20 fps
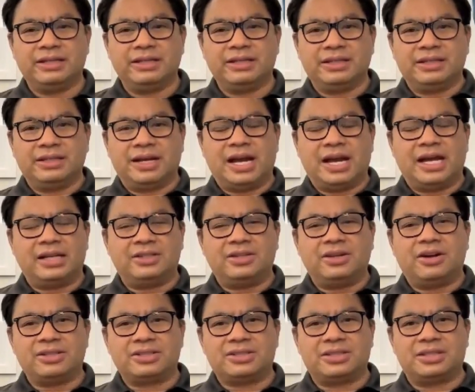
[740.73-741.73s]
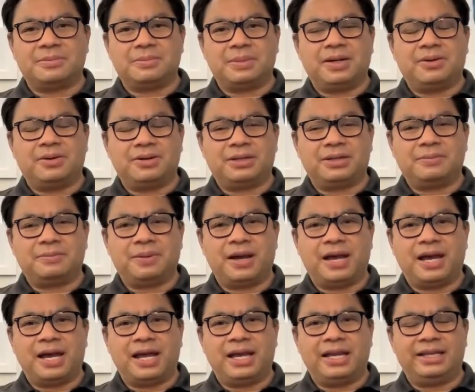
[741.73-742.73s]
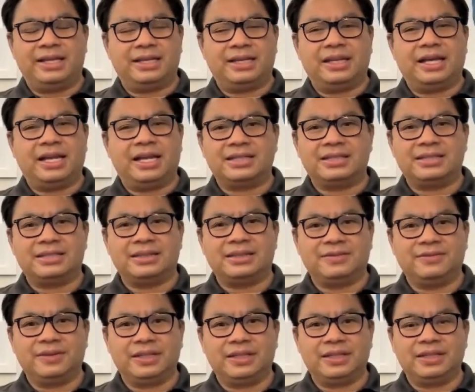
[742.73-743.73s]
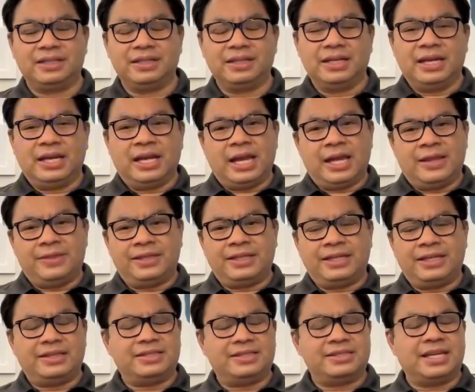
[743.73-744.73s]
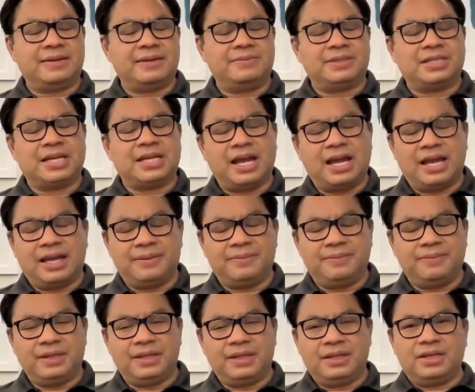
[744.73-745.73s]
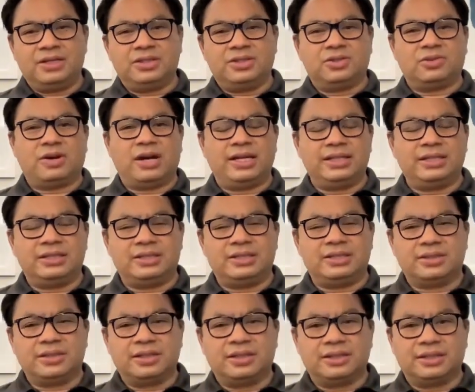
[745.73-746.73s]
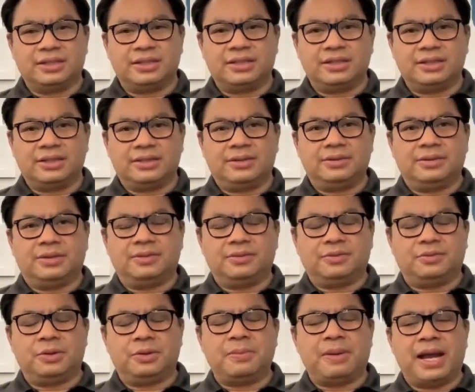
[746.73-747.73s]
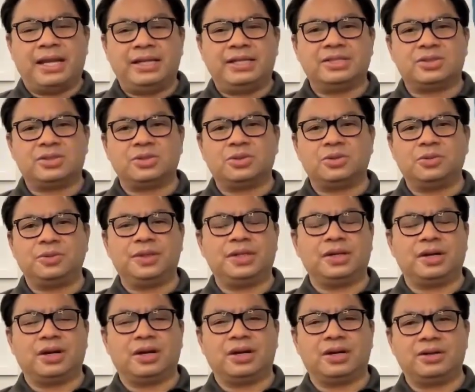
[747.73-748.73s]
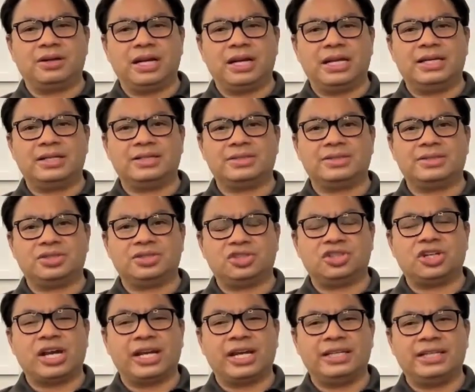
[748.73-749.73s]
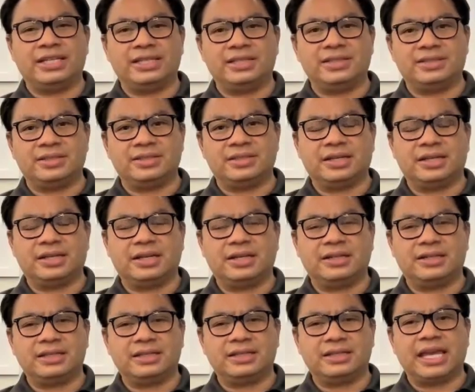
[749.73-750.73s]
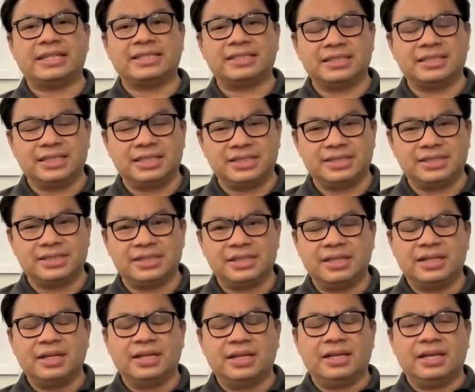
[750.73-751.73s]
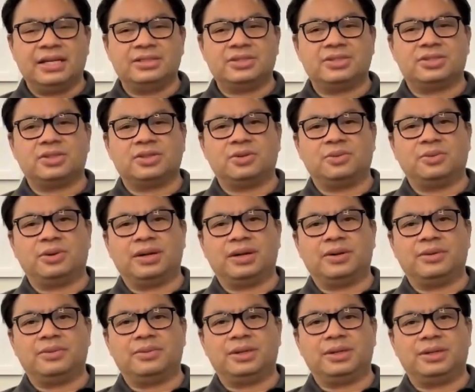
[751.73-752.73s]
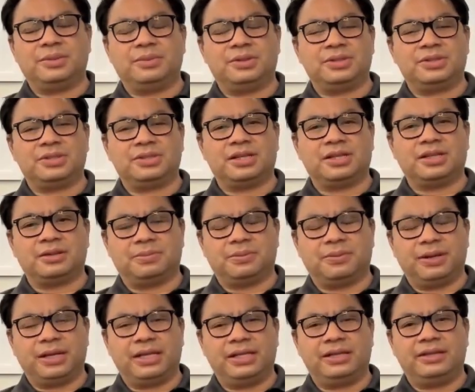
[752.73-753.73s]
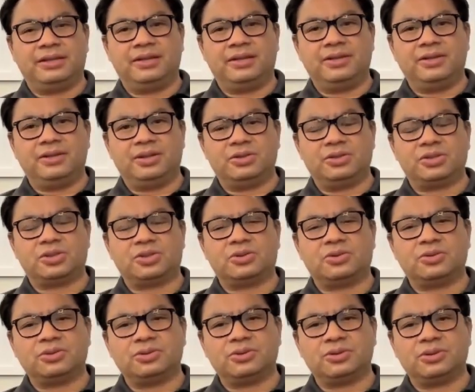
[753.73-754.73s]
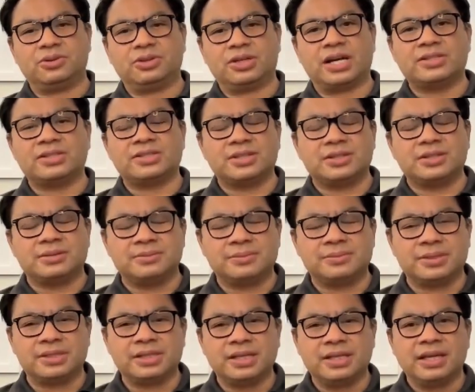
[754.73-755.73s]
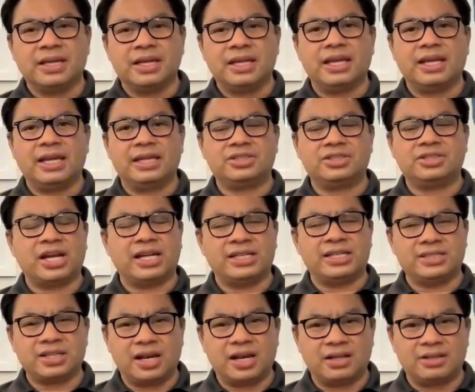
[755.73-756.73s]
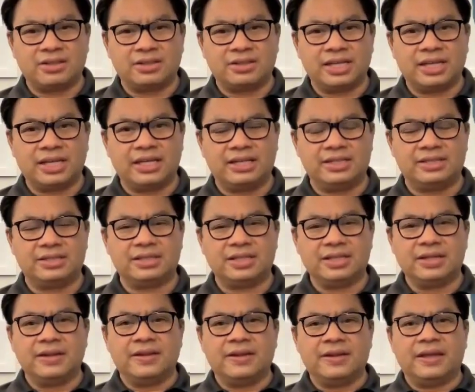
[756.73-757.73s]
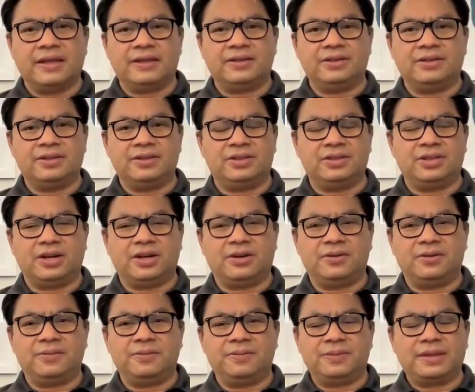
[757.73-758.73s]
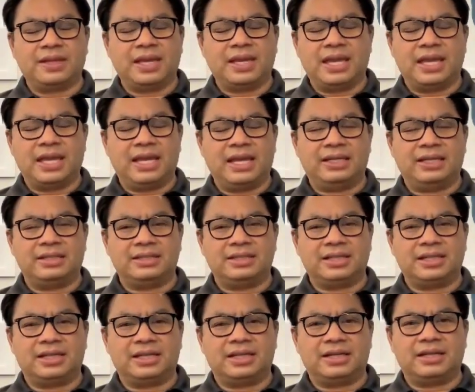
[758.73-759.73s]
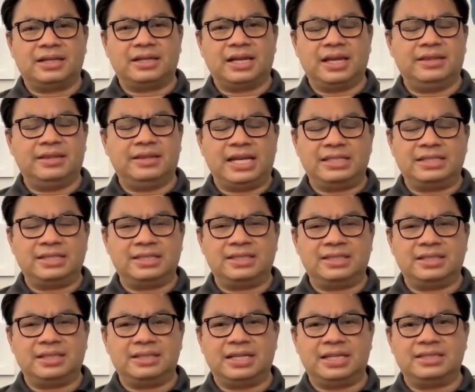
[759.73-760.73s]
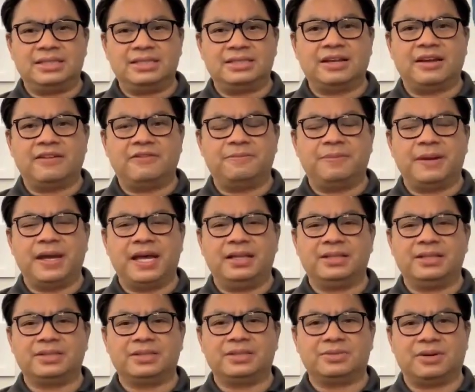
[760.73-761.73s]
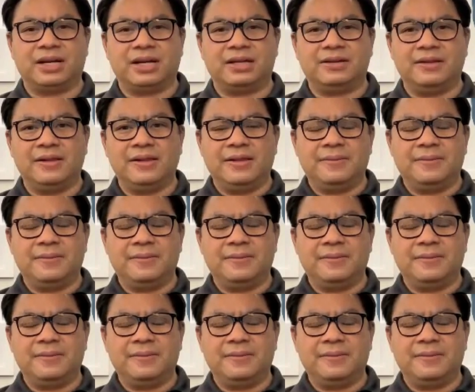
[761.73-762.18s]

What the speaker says: Hot dogs and American pie and a lot of TV. And then at the same time, trying to remind us who we are as Chinese, Cantonese. And so where we would celebrate, certain customs and Chinese holidays, and and that's a tough balance, right?